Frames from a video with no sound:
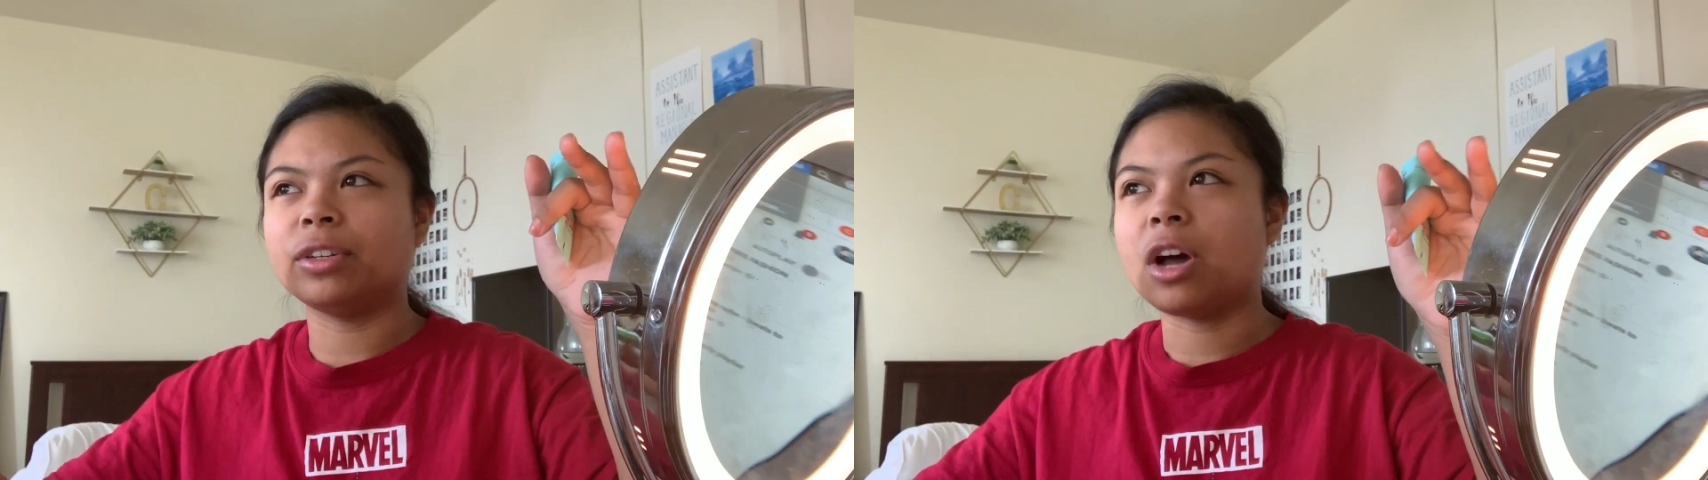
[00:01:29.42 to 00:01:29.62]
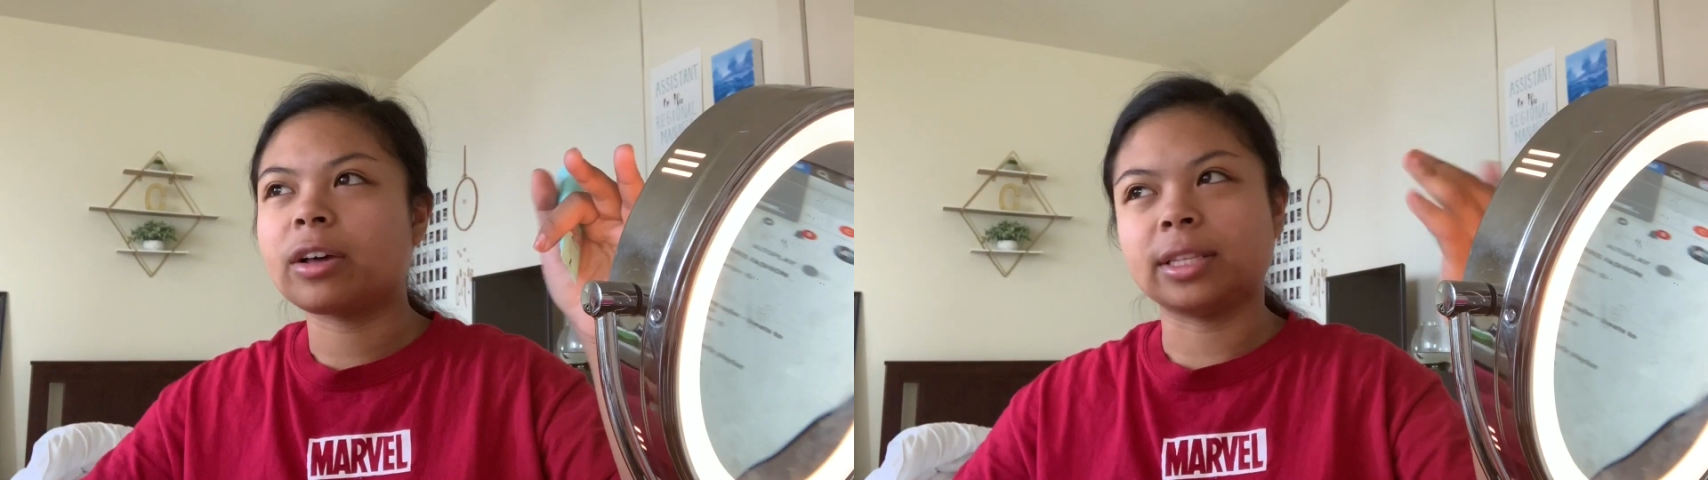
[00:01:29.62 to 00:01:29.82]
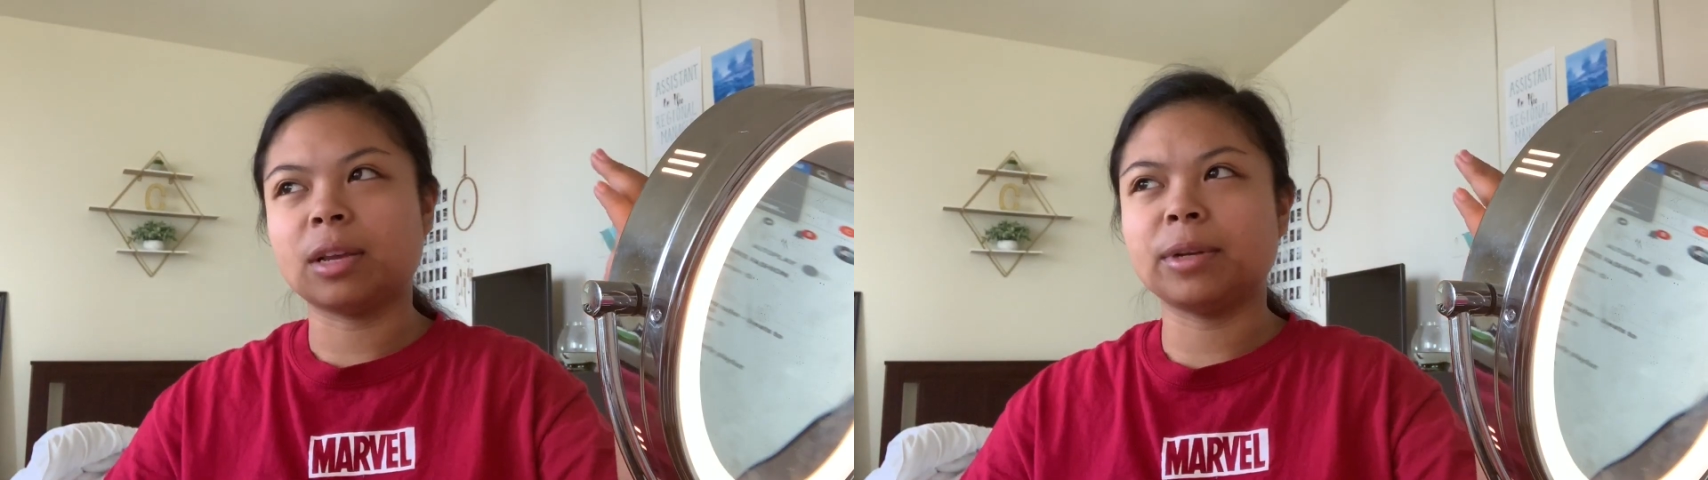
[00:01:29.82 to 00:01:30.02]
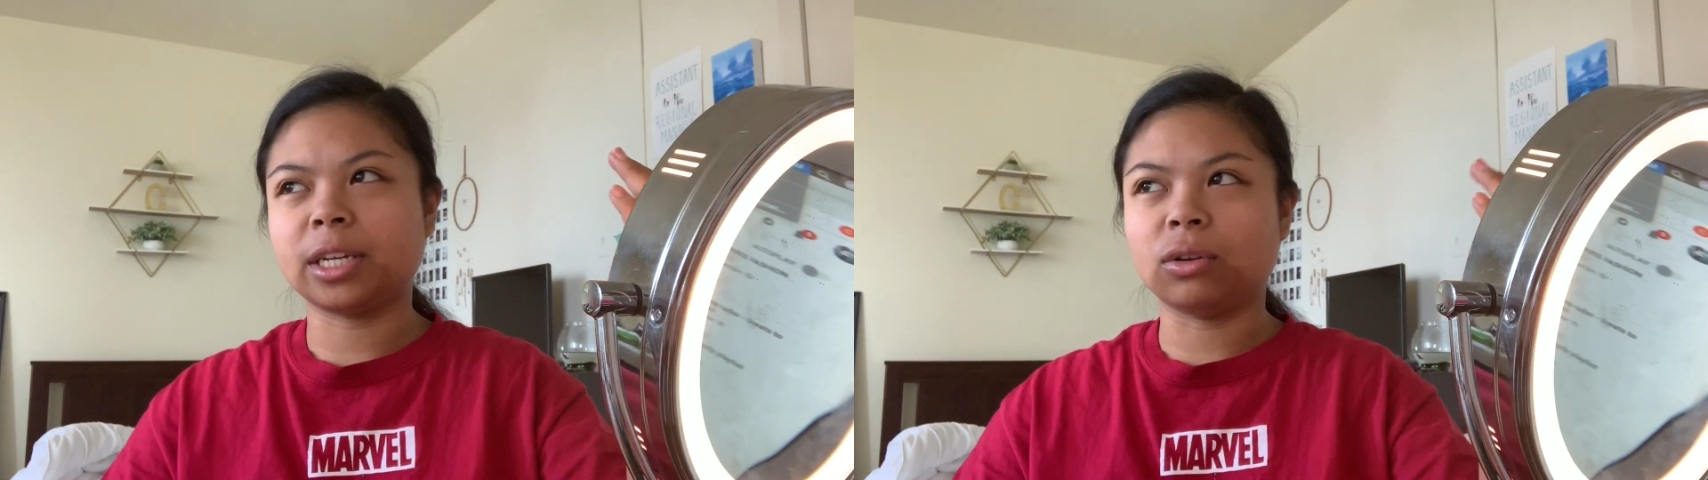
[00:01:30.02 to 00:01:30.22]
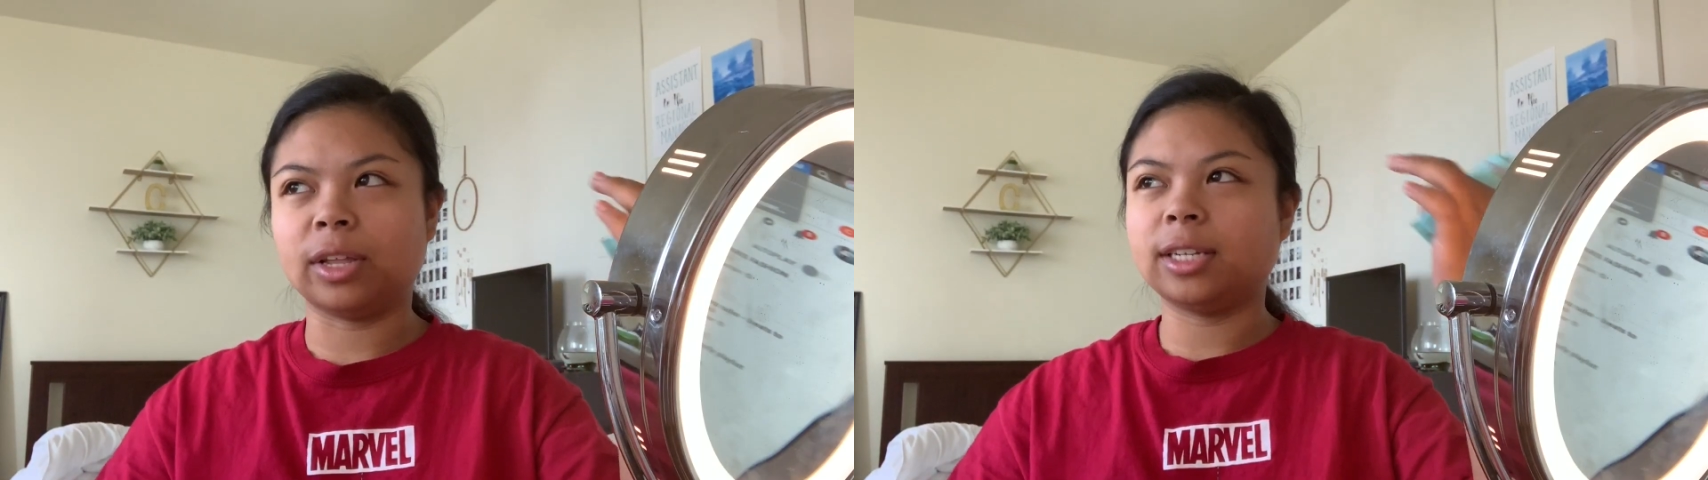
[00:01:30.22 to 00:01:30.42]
even talk, that's how much I don't